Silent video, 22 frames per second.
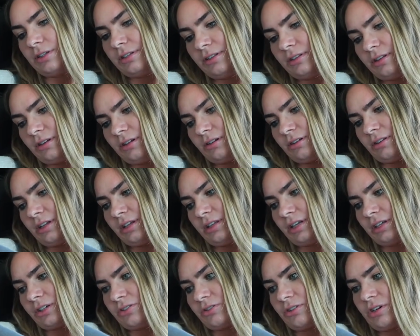Are they, are they
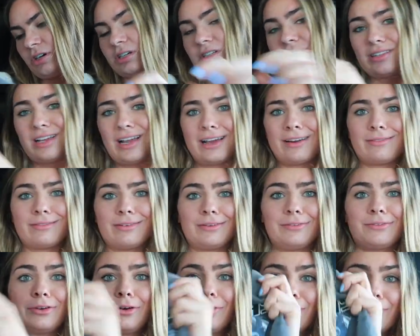like trucks? I don't
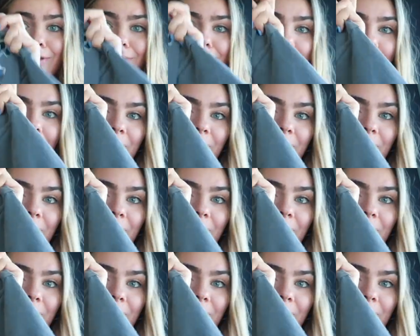even know what these